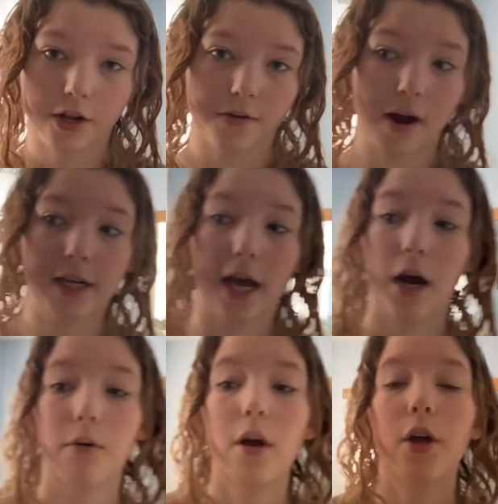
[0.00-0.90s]
right
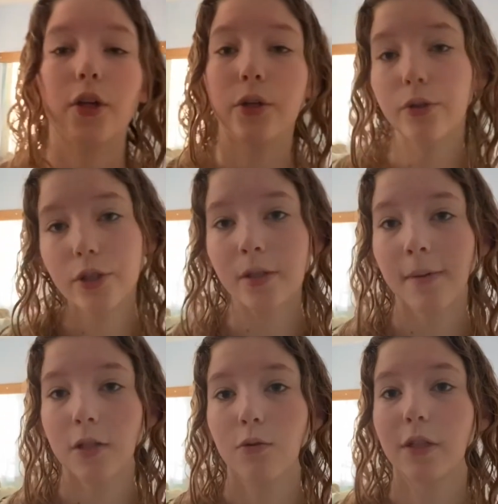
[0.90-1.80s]
now. Usually
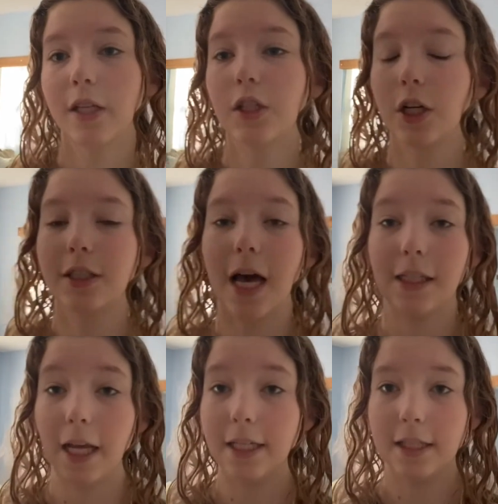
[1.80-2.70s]
my school day starts
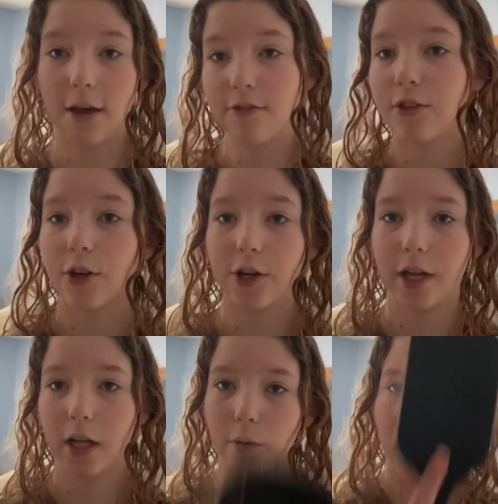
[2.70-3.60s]
at like
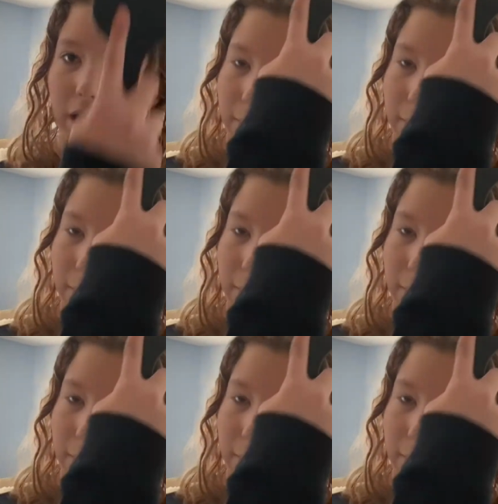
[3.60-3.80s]
7:30 and I wake up